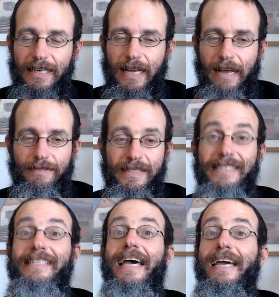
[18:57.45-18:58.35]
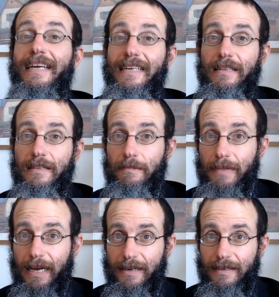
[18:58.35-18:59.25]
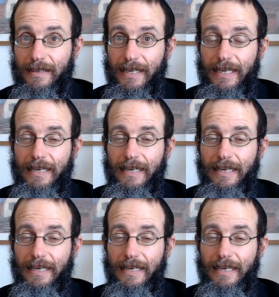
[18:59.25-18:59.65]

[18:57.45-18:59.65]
have a say in the matter.